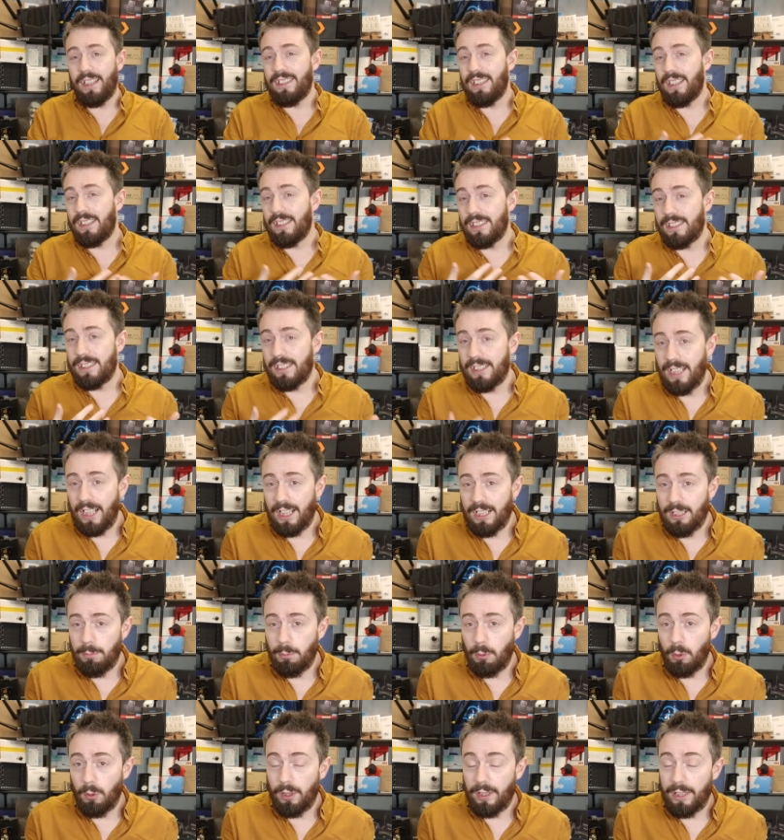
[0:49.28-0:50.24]
It's
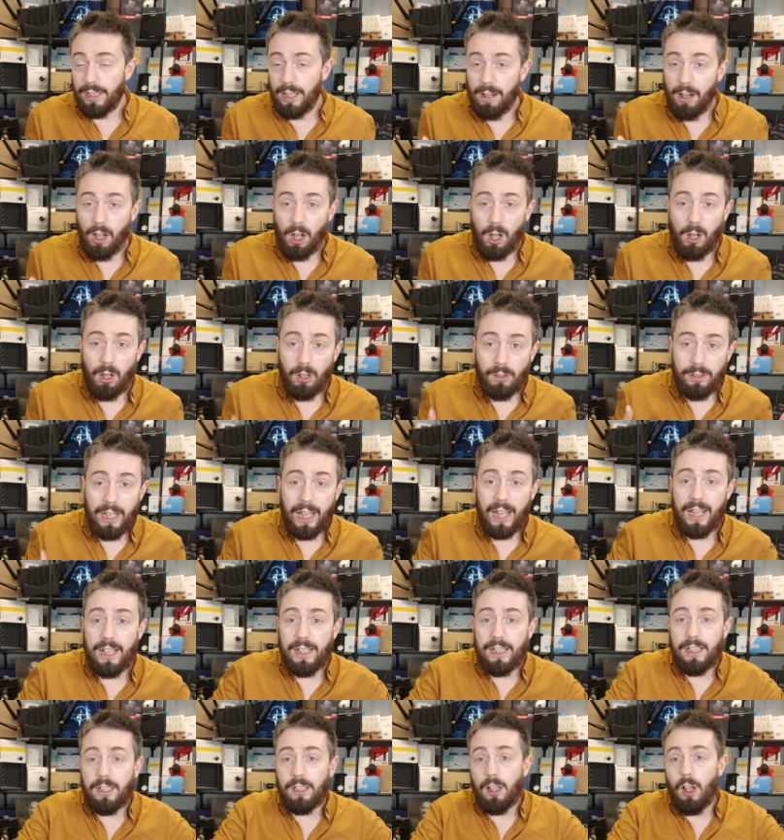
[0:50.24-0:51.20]
understandable that there aren't
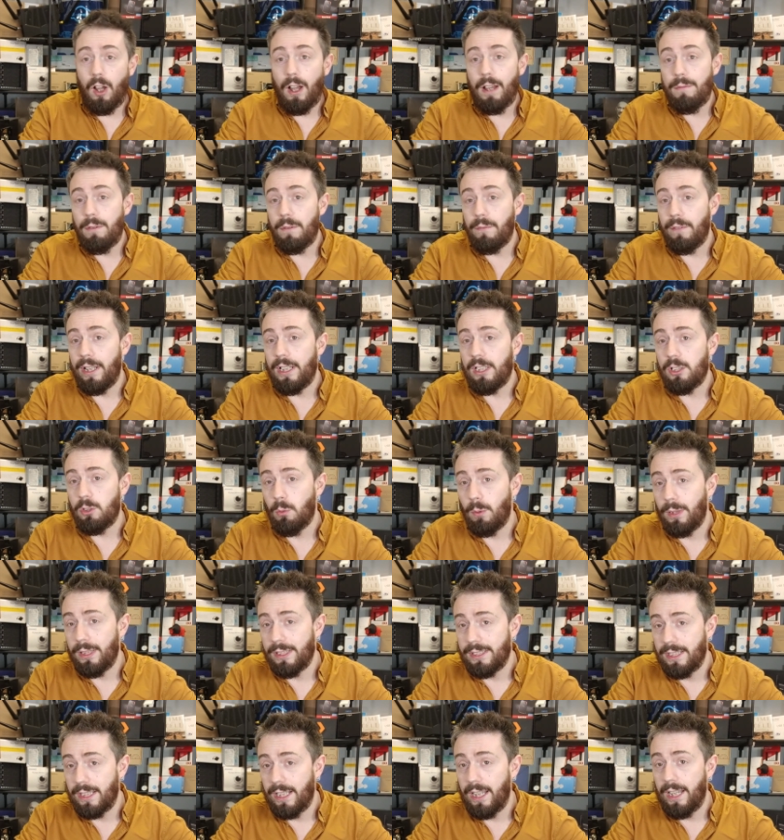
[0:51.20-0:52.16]
any live events
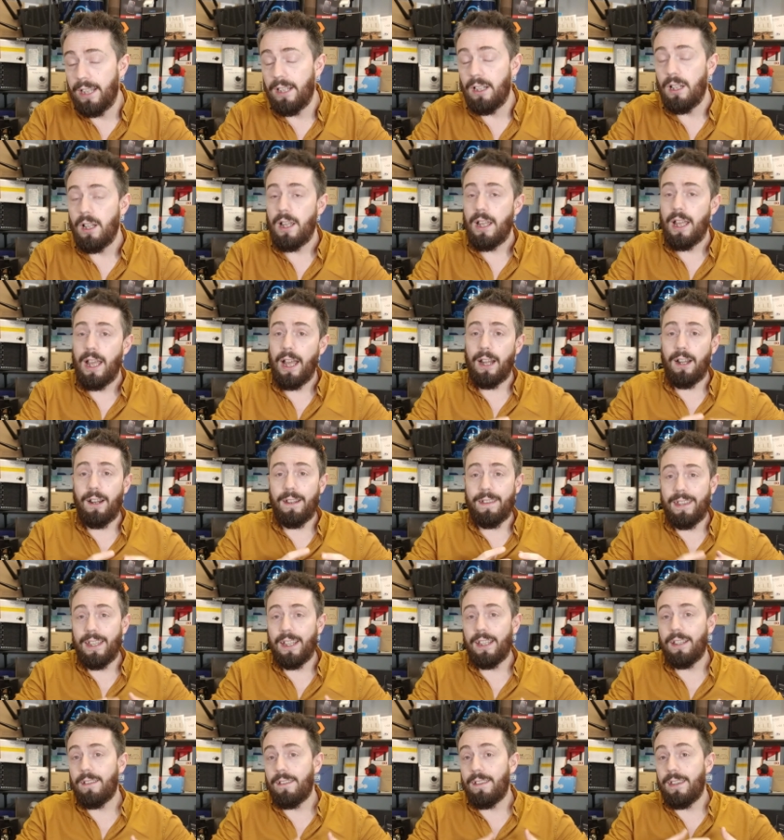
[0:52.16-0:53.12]
once again. And I
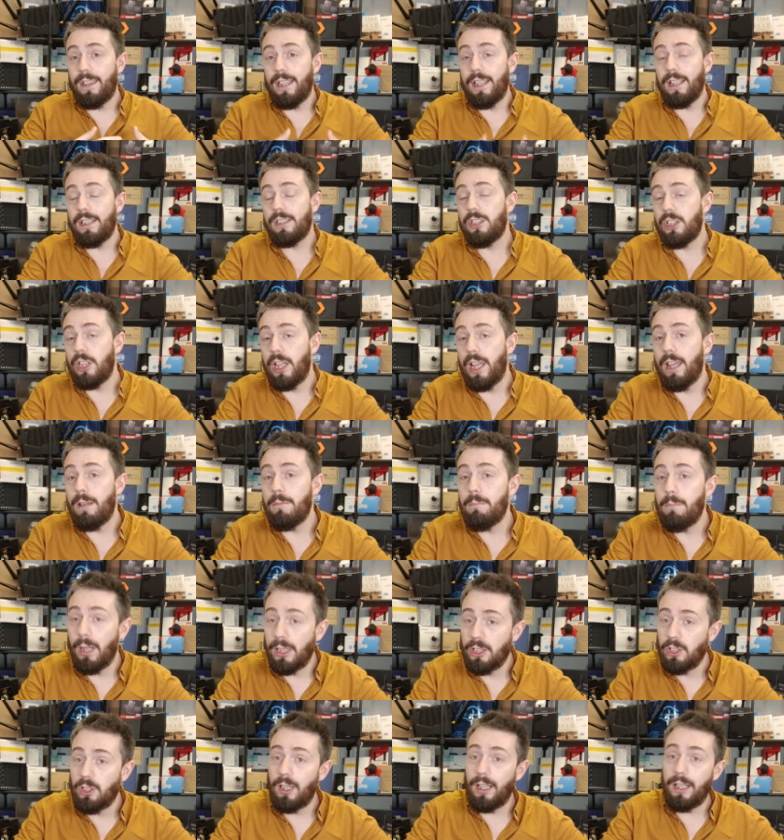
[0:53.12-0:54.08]
think this year,
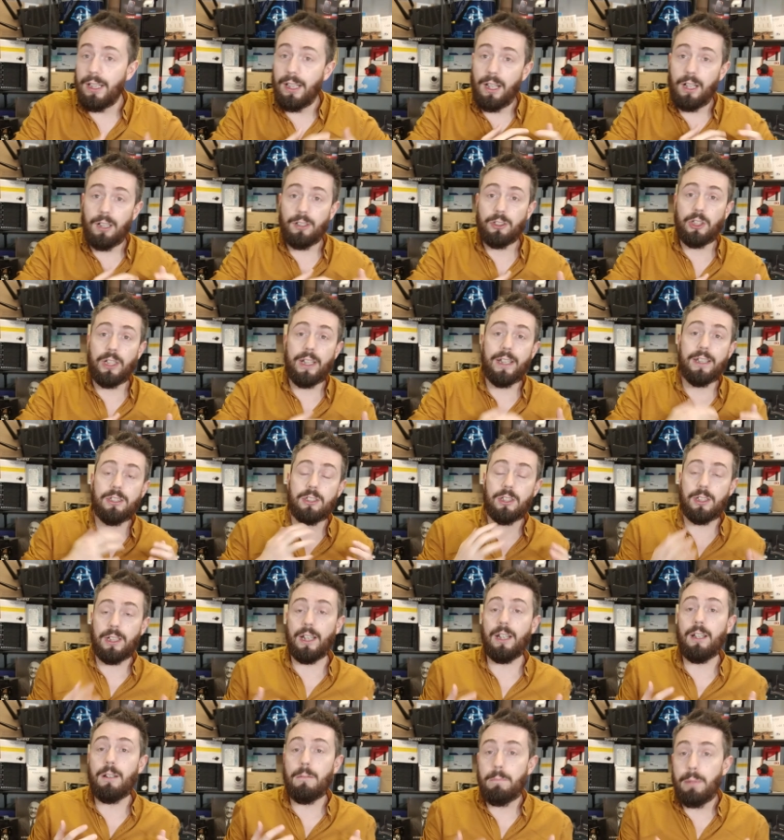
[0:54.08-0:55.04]
much like last year, it's
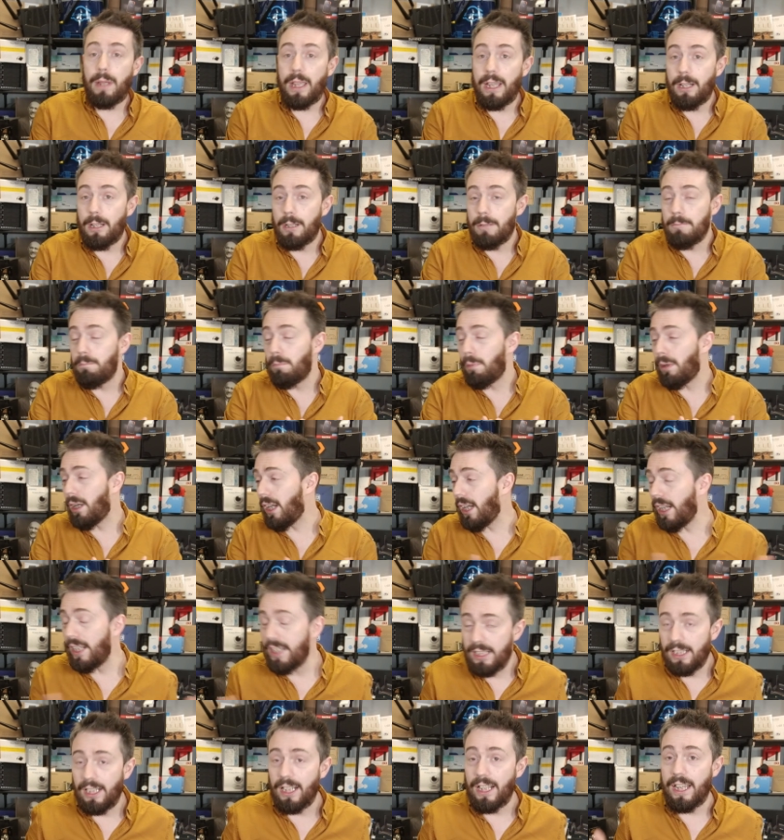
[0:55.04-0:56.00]
going to be
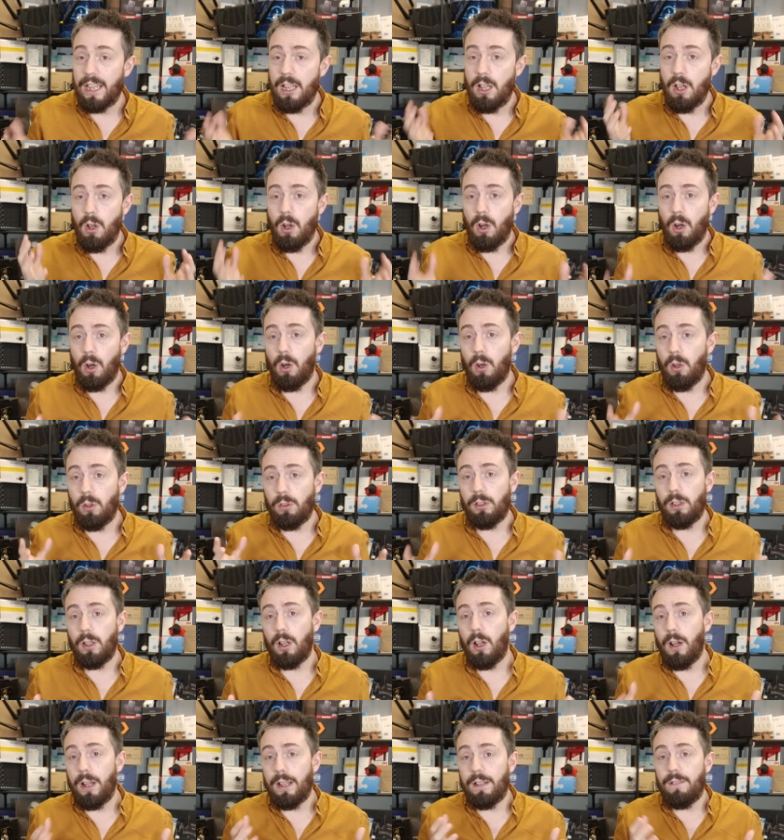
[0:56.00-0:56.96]
completely
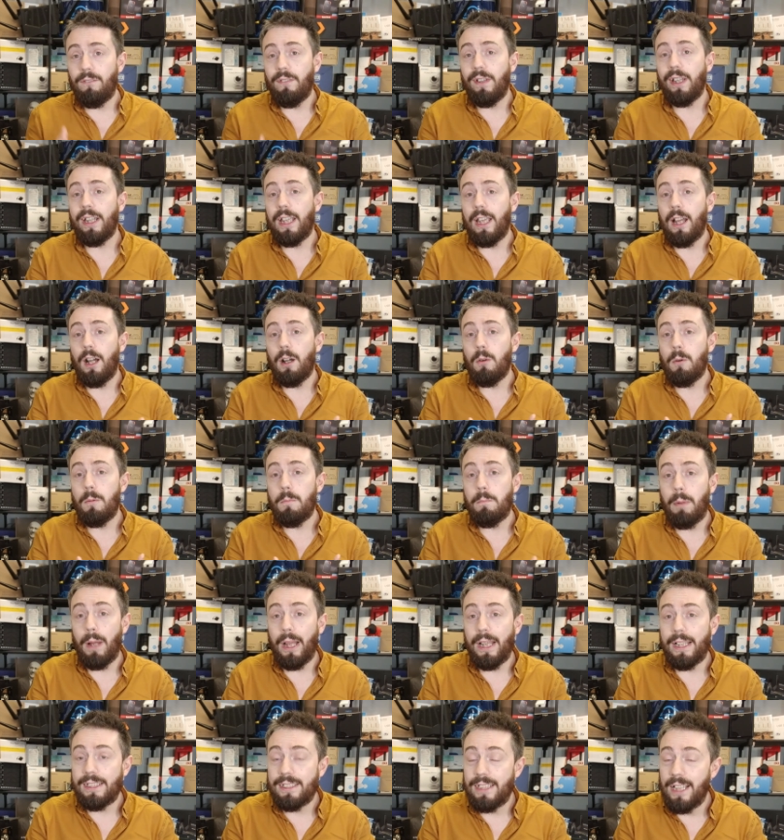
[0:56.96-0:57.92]
online video
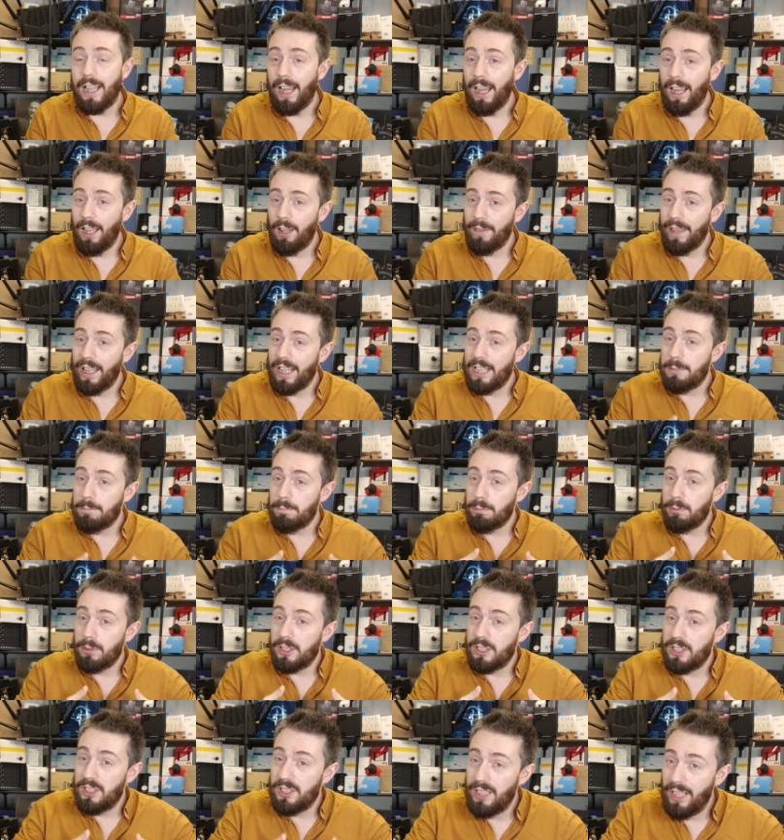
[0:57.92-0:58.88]
based. Now, how that is
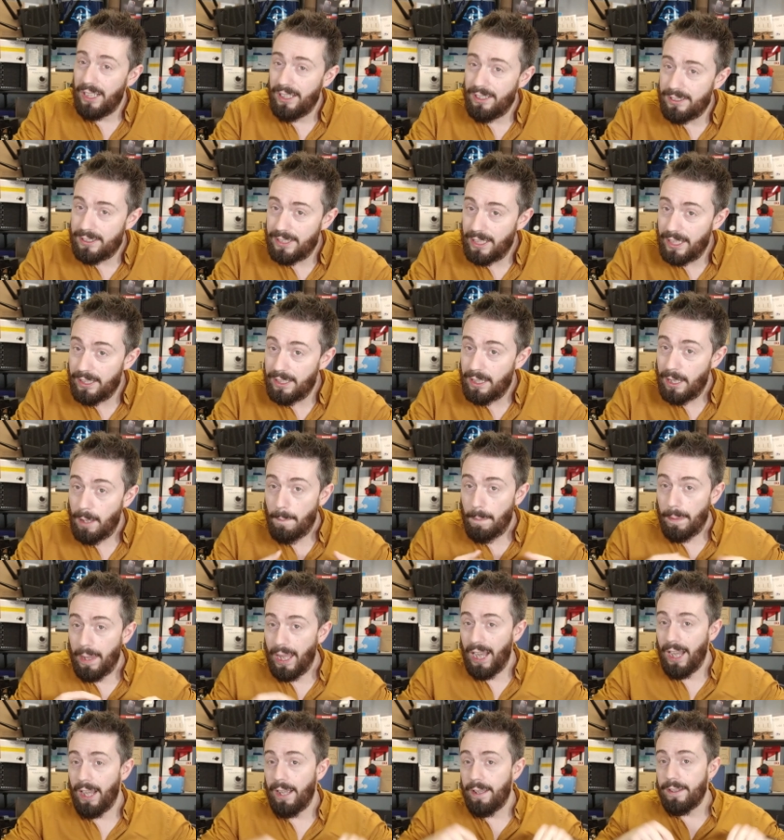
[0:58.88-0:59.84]
presented
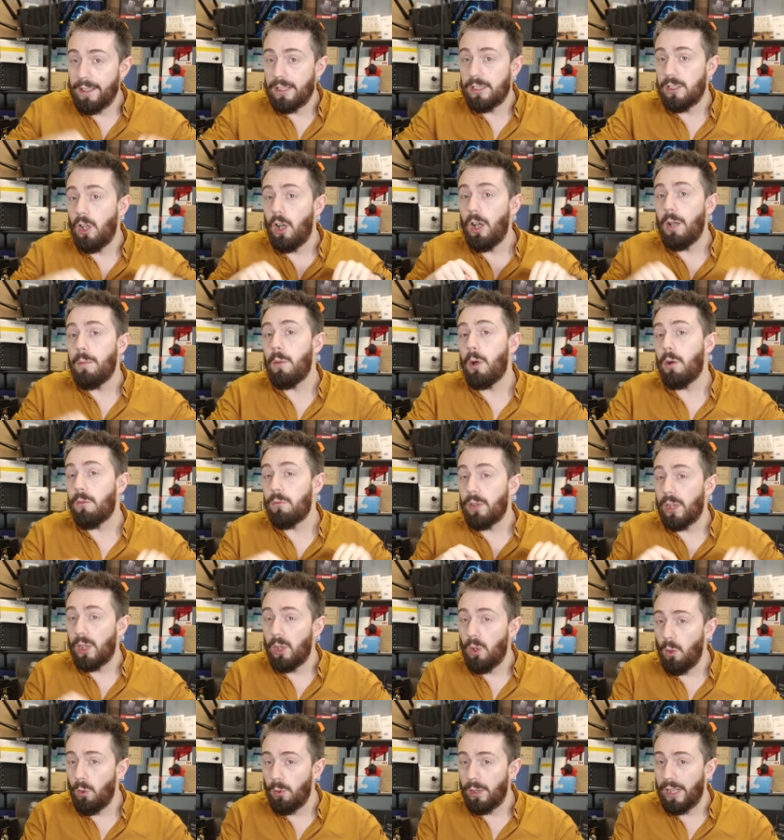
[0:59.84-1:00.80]
at the time of
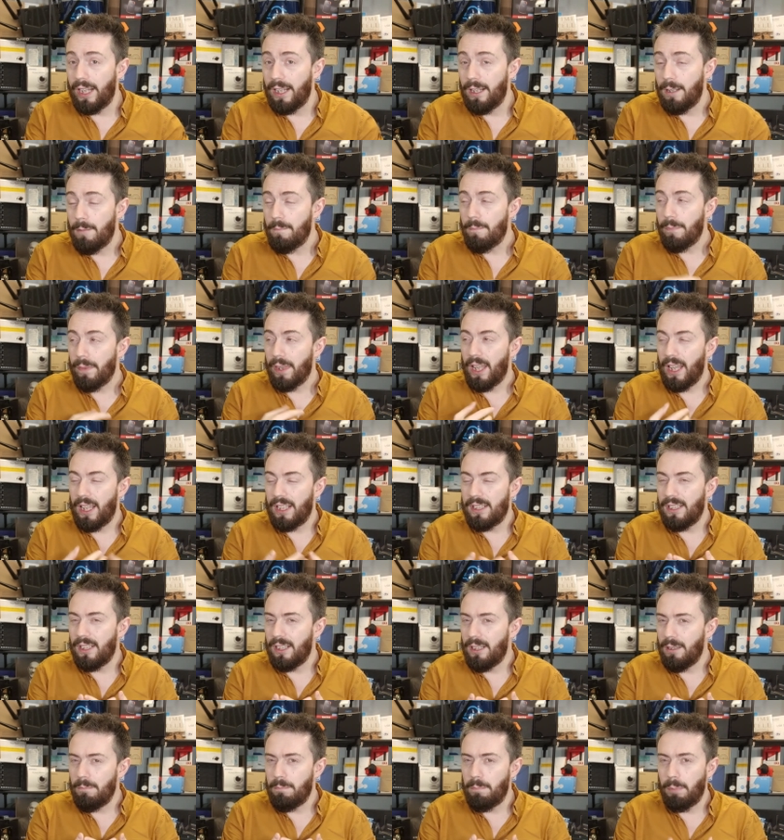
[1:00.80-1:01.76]
recording
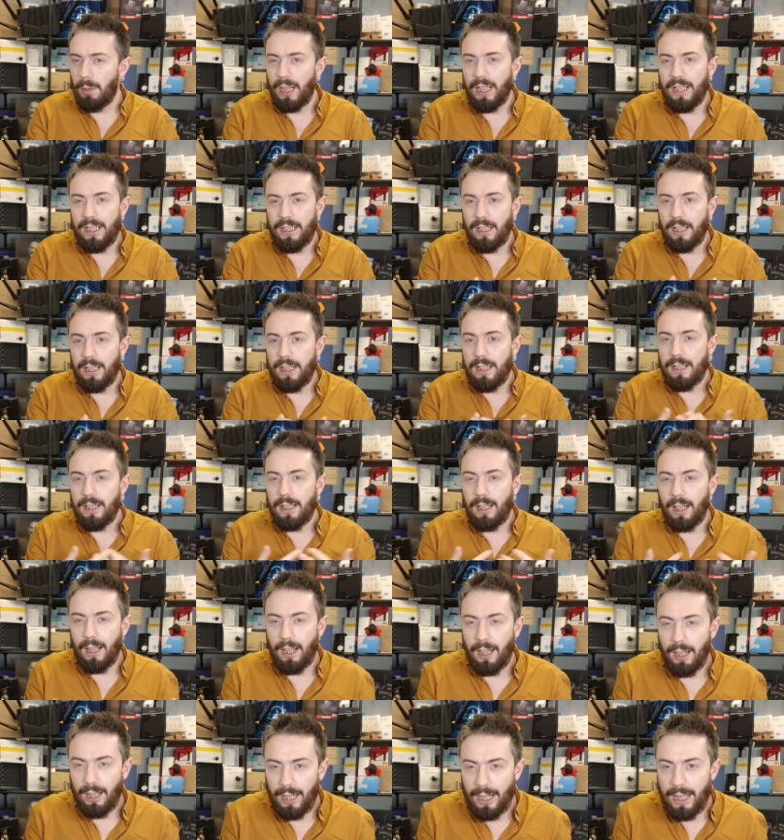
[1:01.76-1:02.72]
isn't completely
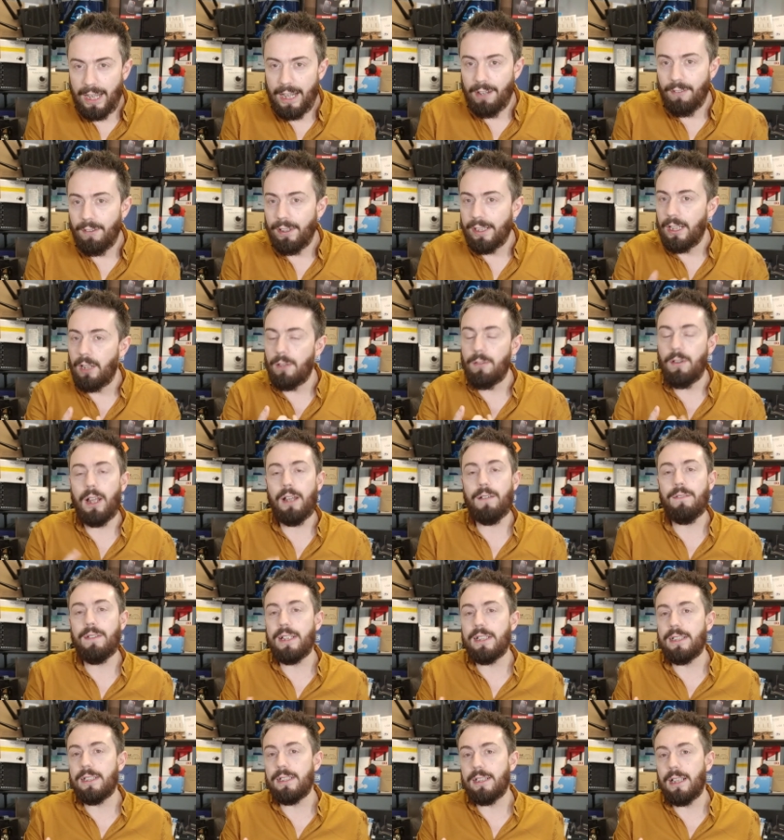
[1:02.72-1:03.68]
clear. I don't know
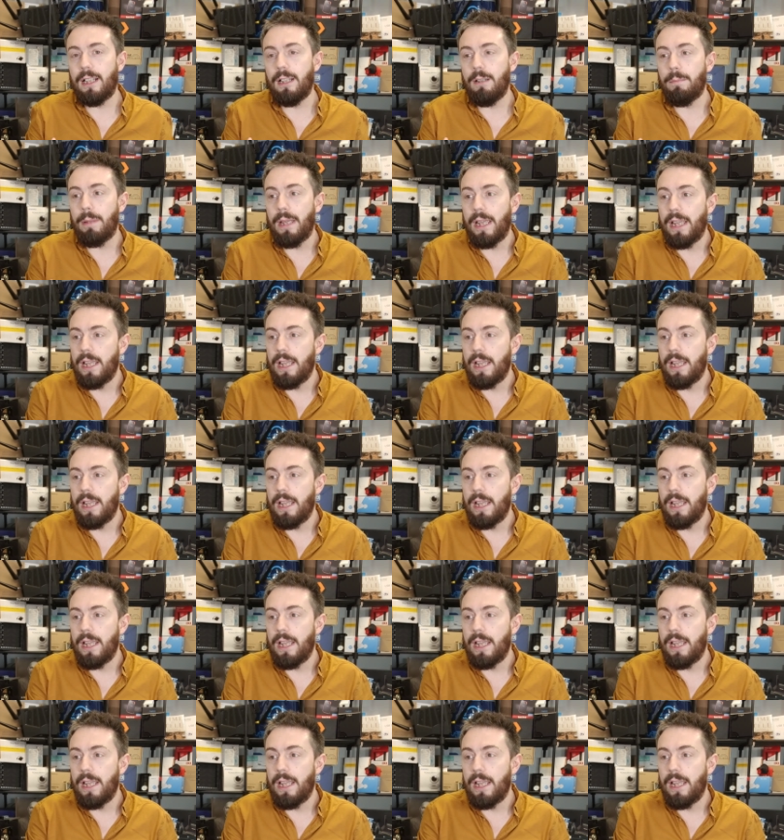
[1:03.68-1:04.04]
if this is going